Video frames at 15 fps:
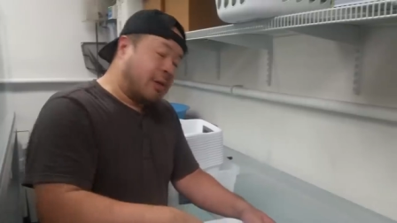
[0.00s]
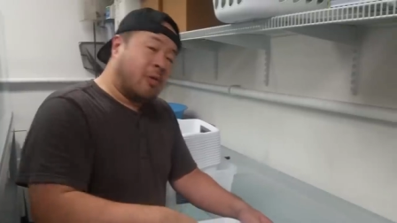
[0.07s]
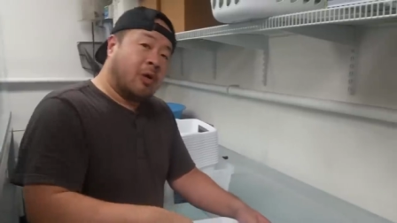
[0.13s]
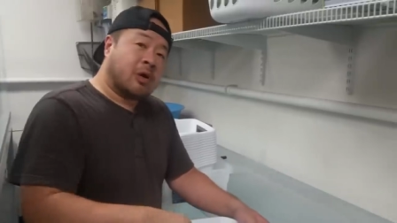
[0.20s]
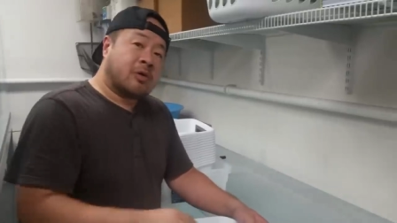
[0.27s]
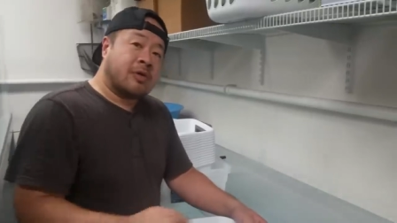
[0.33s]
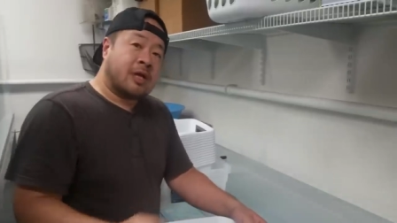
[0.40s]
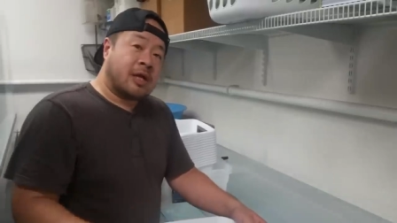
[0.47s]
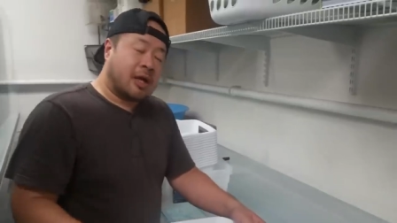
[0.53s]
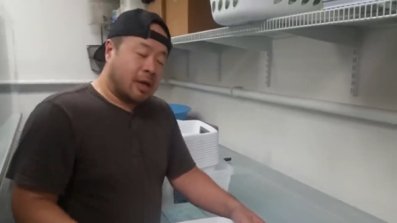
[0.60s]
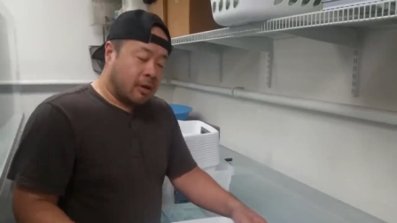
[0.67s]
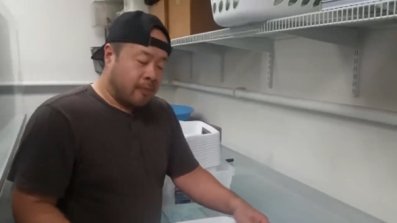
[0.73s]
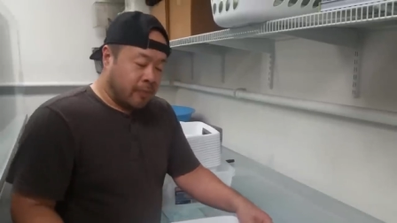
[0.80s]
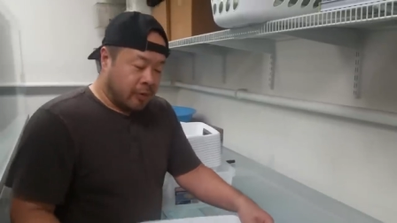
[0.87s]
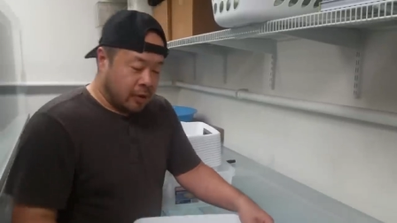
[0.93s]
water in
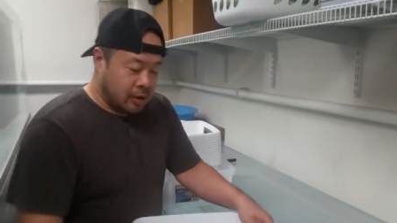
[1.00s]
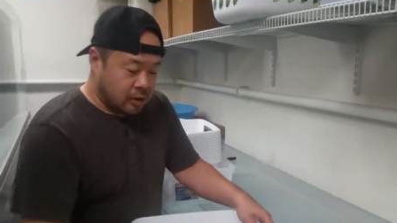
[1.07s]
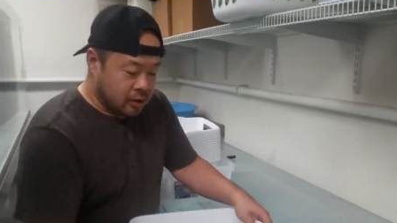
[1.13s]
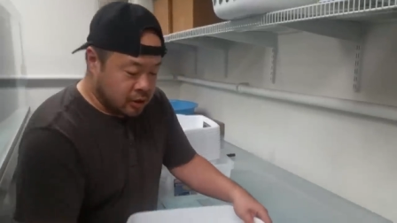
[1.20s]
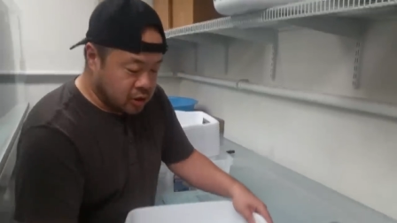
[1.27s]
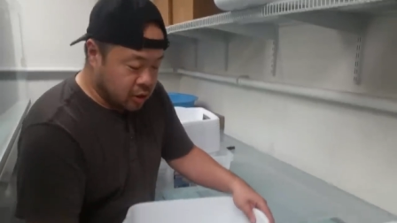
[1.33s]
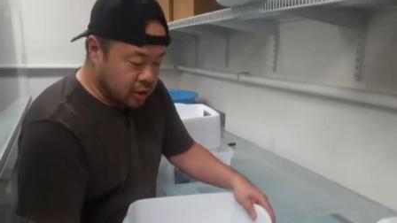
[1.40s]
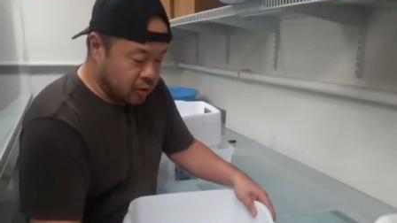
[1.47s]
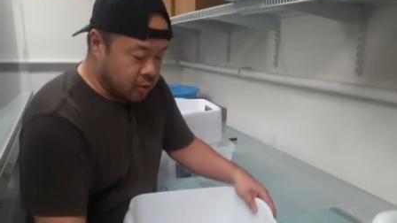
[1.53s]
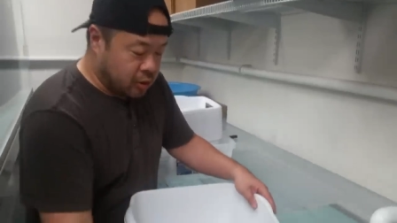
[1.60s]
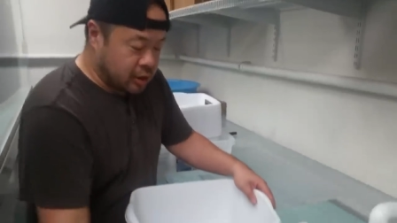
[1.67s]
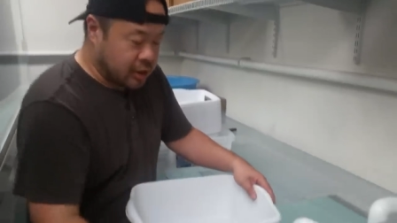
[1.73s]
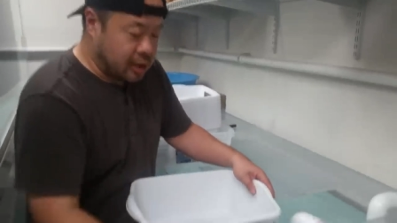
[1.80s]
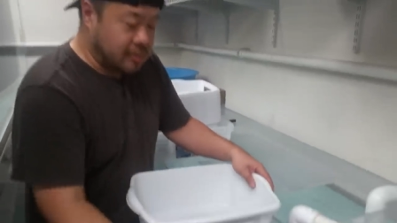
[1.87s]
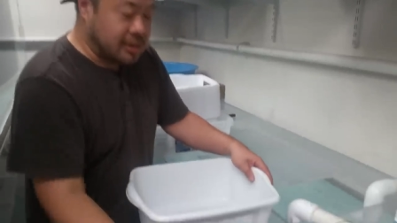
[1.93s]
here, the dirty
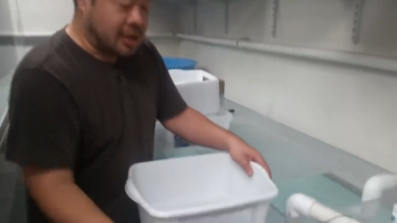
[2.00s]
water comes